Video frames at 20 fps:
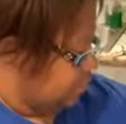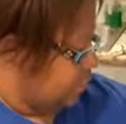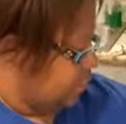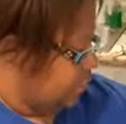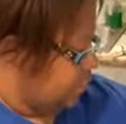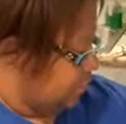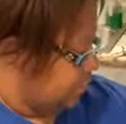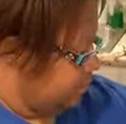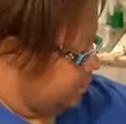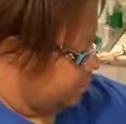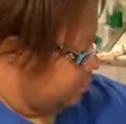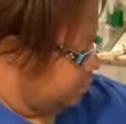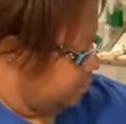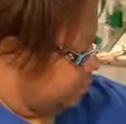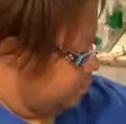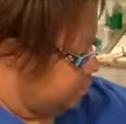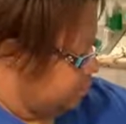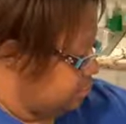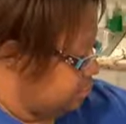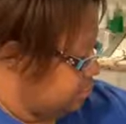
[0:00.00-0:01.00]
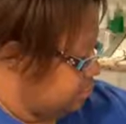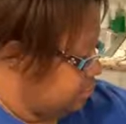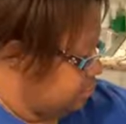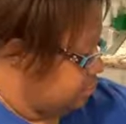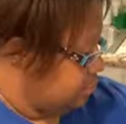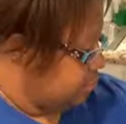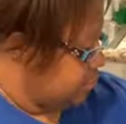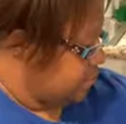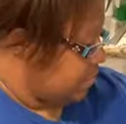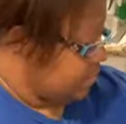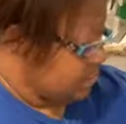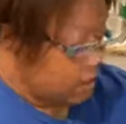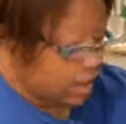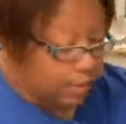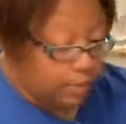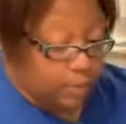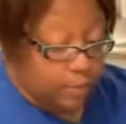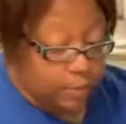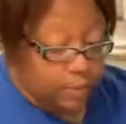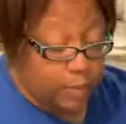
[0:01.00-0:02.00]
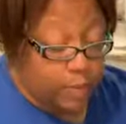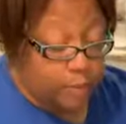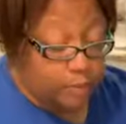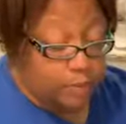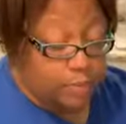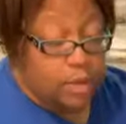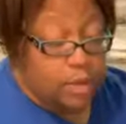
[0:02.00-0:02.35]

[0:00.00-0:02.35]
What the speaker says: up, which I probably won't,